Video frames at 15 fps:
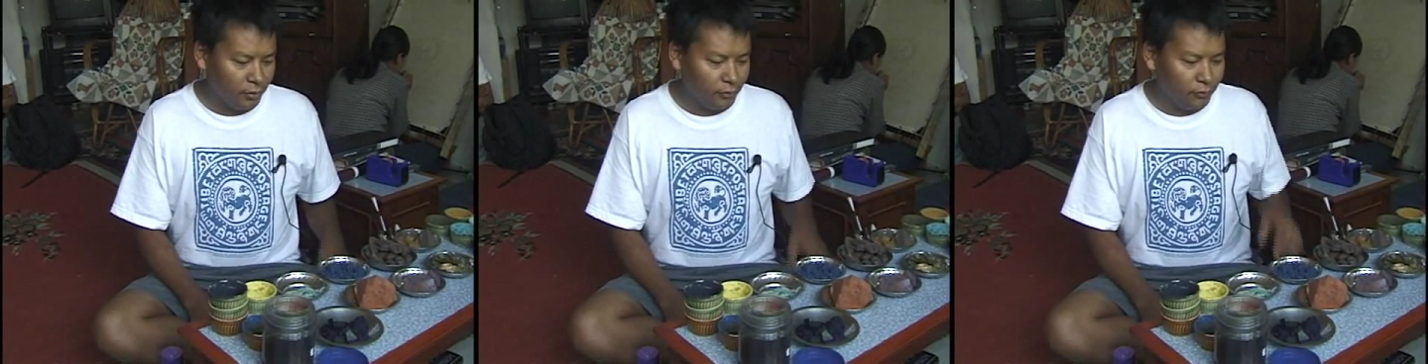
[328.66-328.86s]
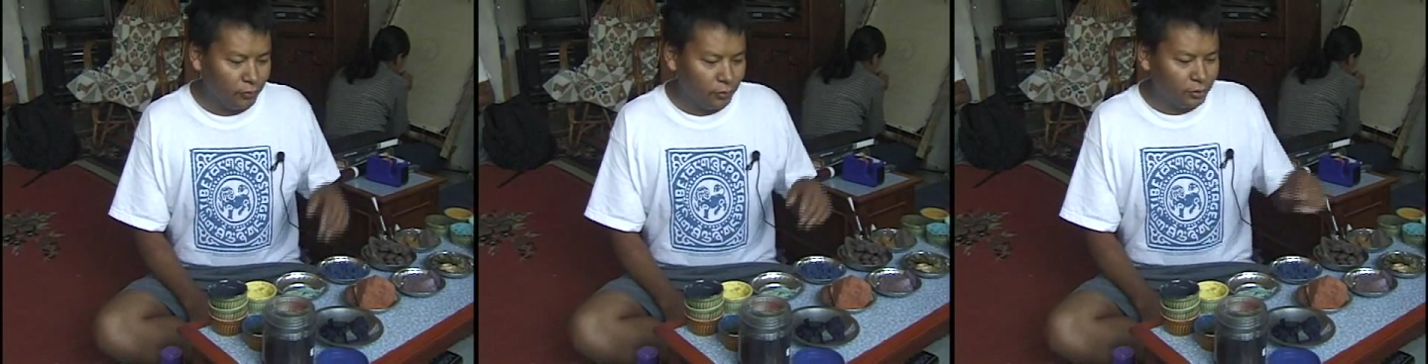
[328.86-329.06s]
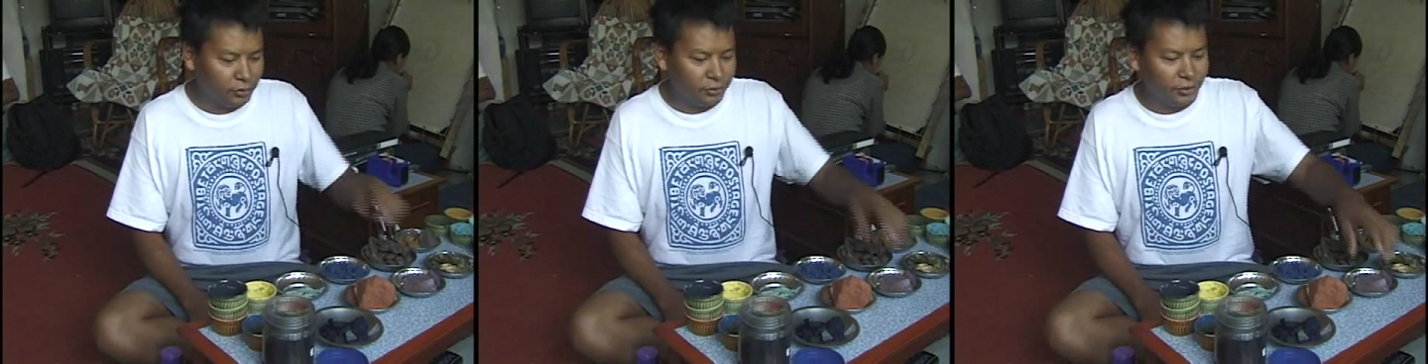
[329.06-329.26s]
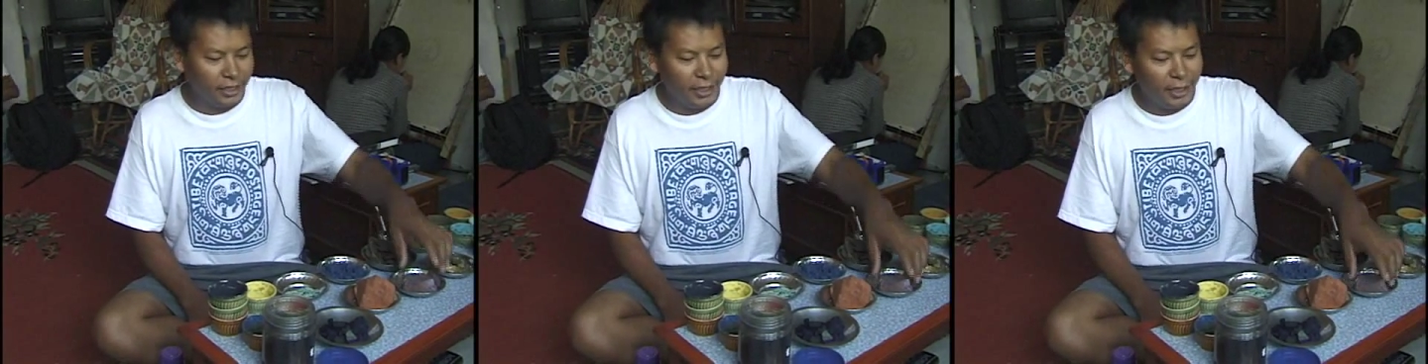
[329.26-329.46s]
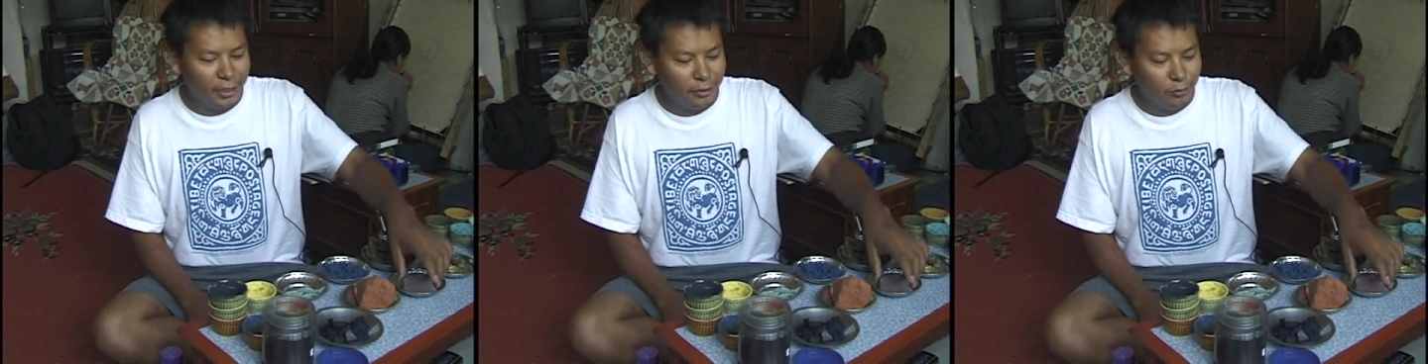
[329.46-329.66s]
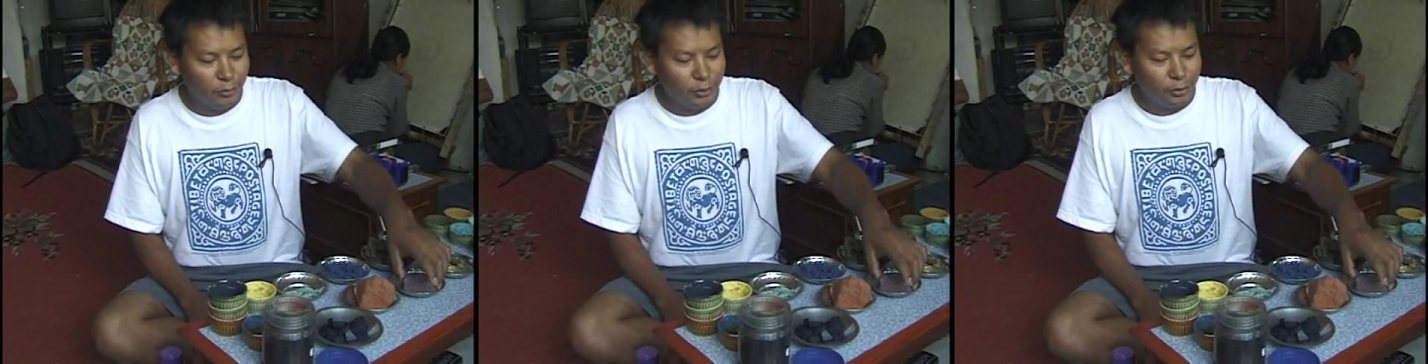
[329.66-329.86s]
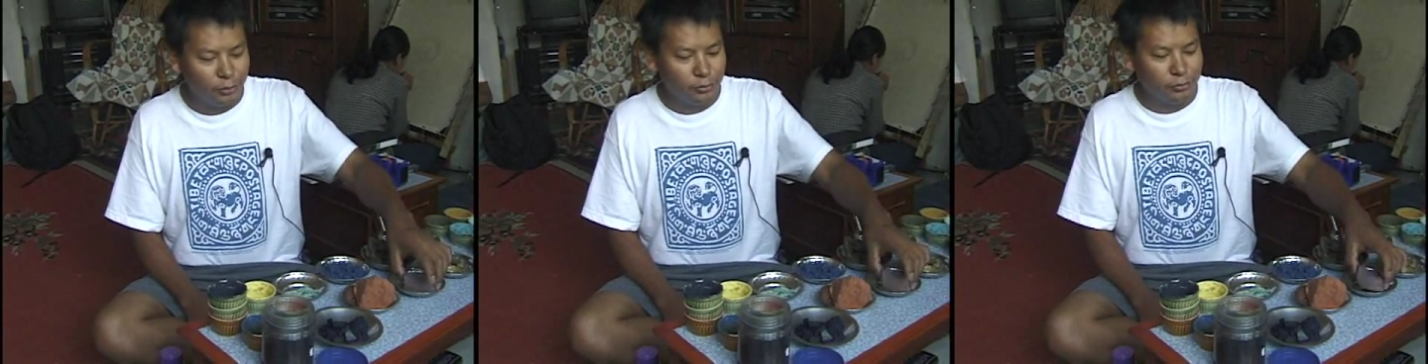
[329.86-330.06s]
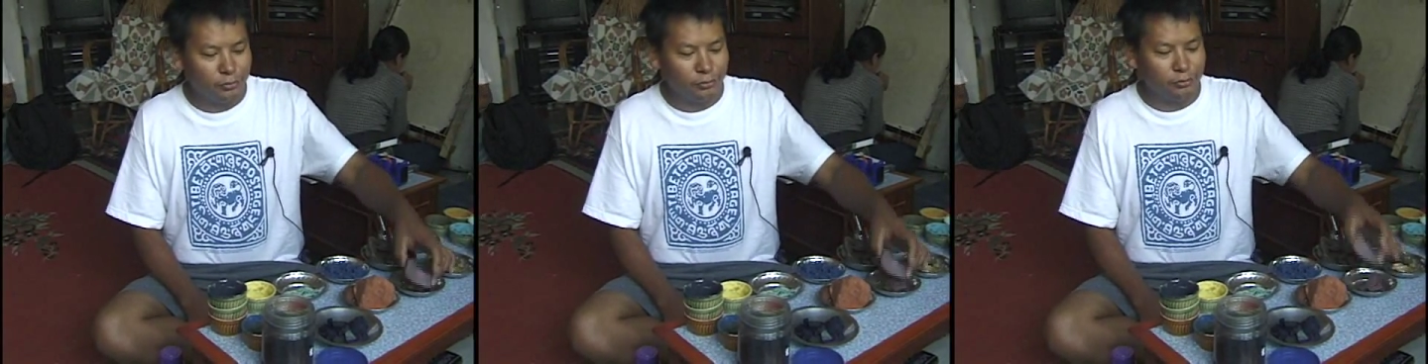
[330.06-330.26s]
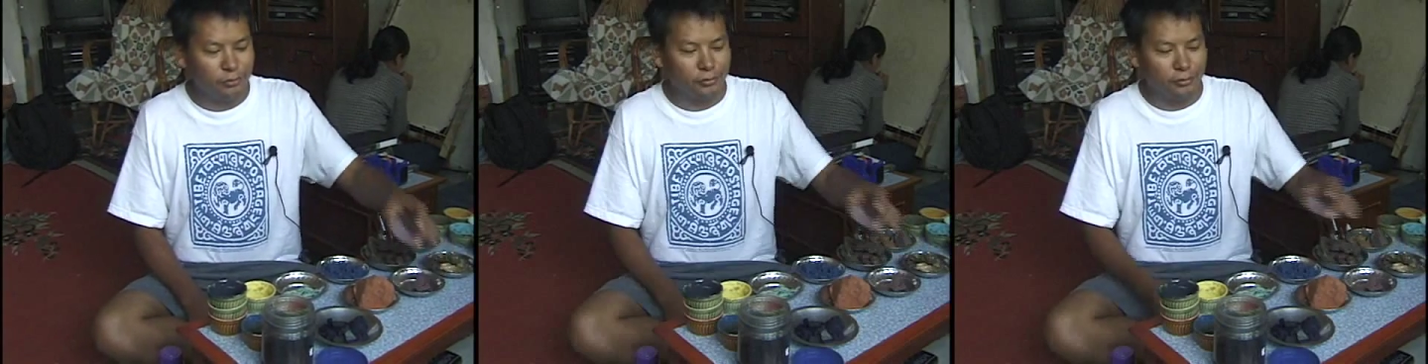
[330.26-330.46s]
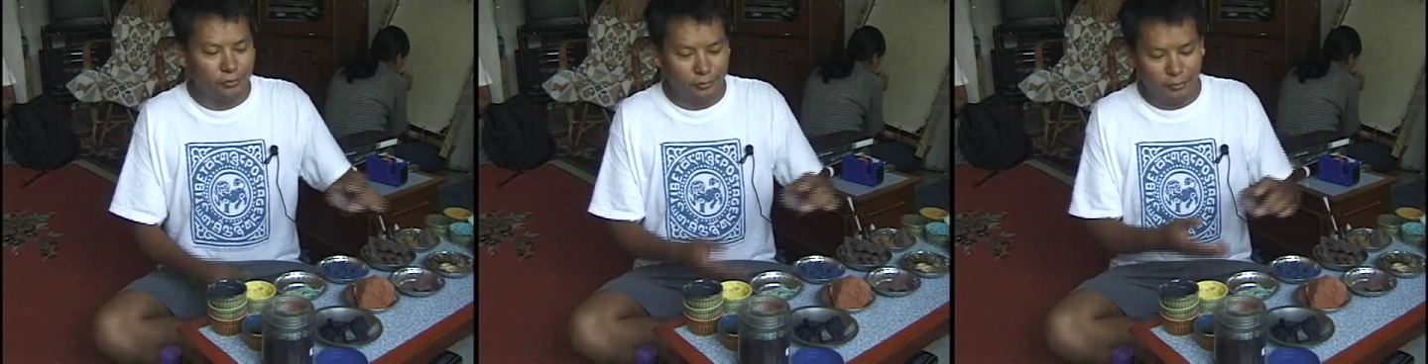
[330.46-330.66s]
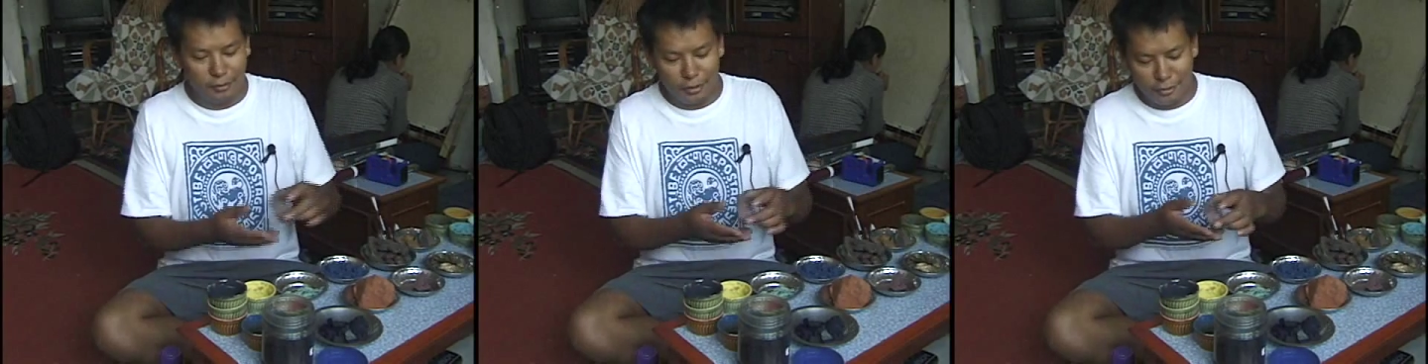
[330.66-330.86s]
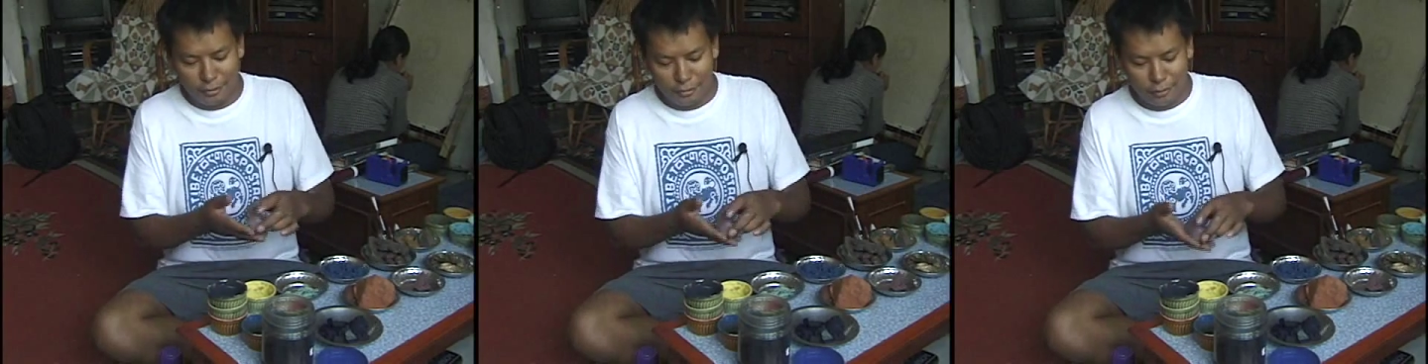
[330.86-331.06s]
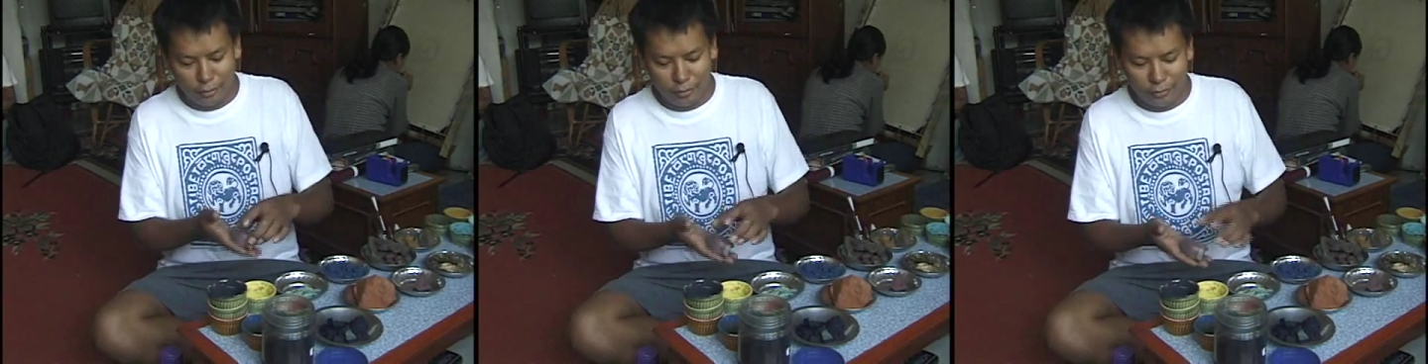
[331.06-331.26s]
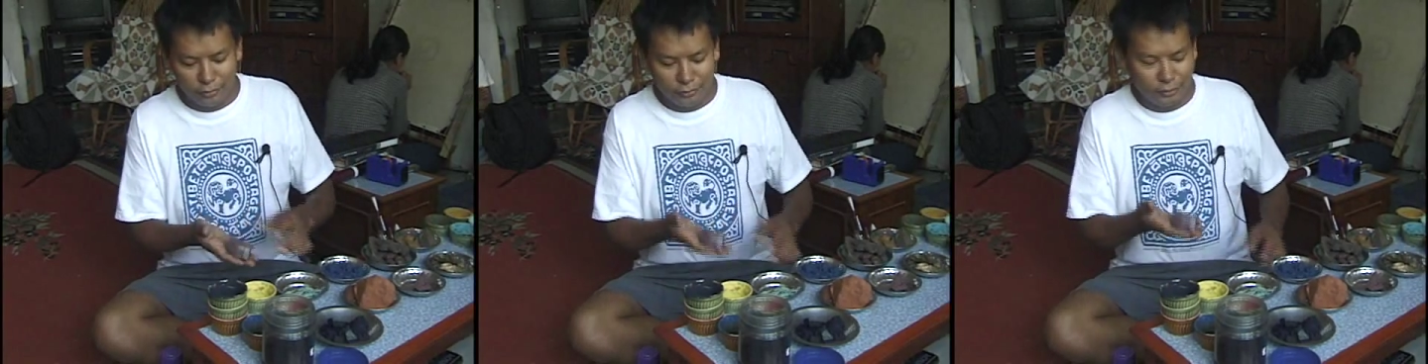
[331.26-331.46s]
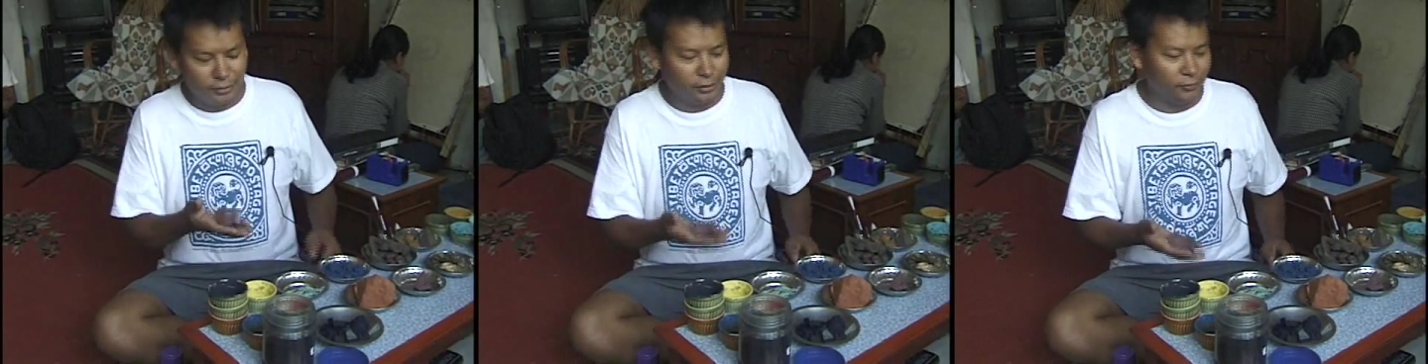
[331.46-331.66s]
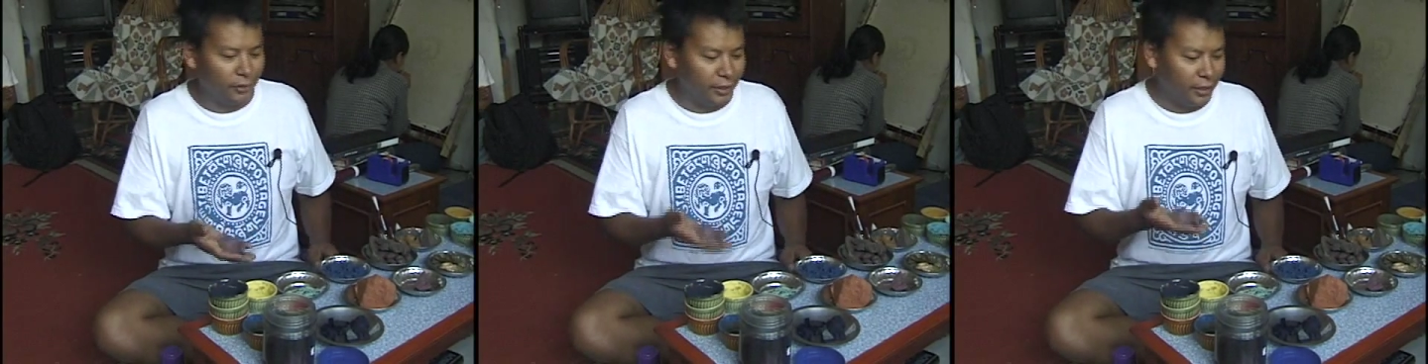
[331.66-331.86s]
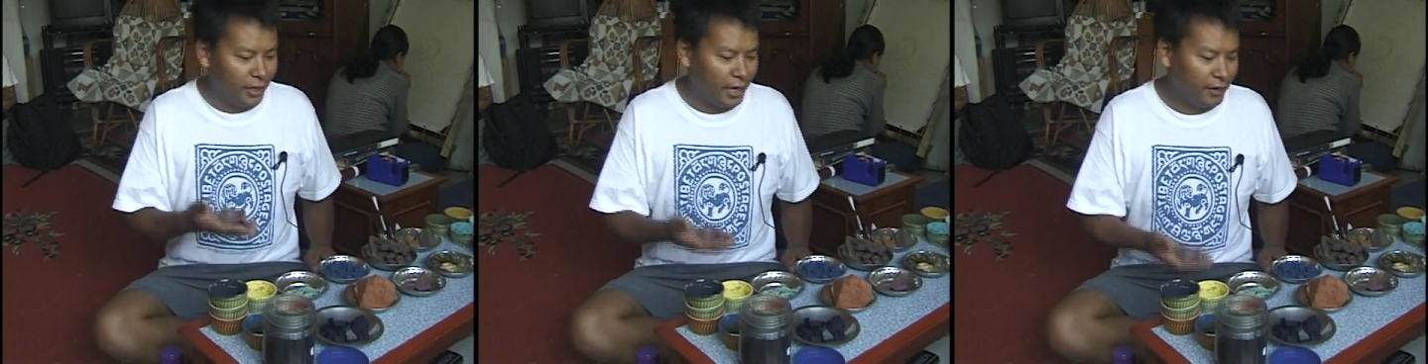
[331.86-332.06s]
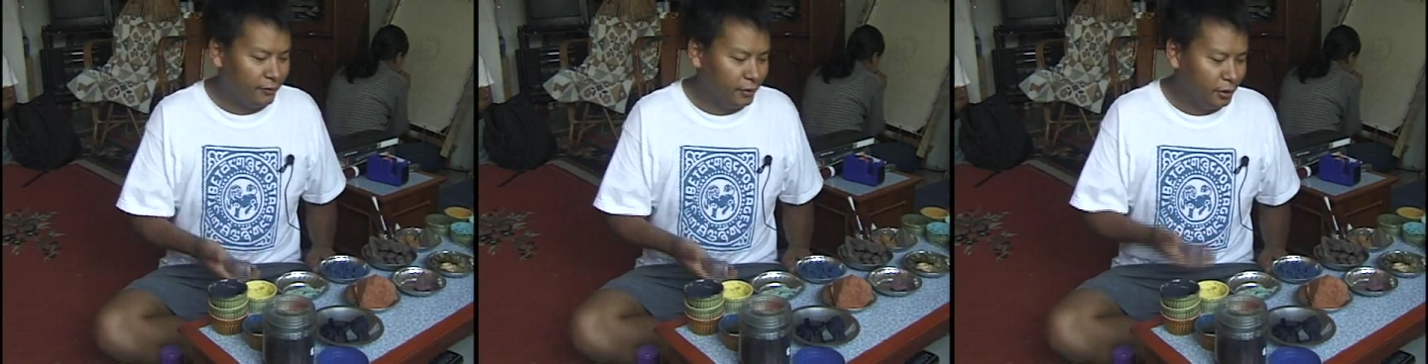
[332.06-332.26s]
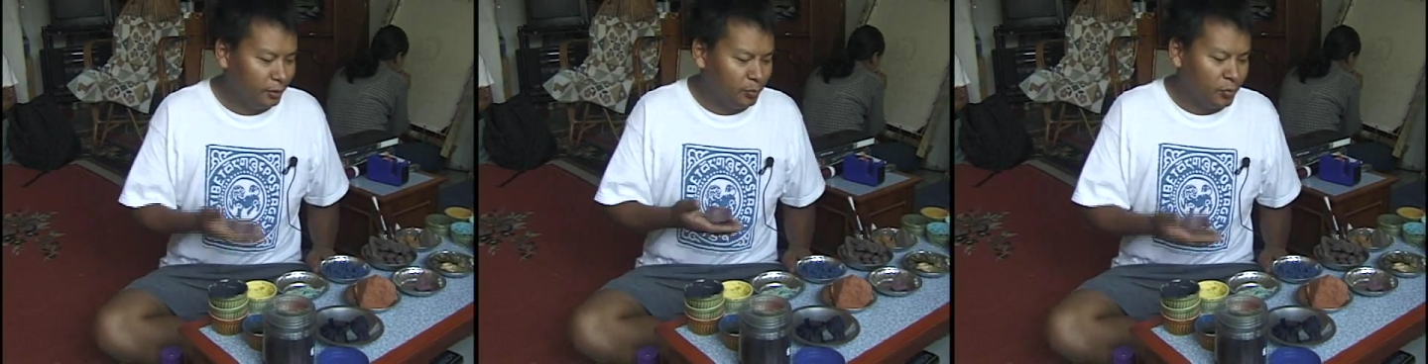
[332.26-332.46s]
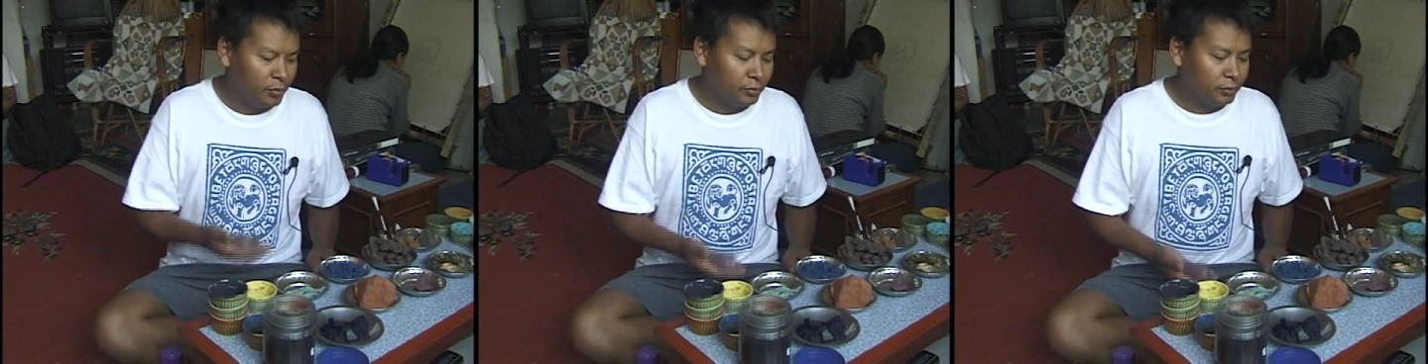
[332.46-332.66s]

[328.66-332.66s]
For the red, we use these stones very heavy,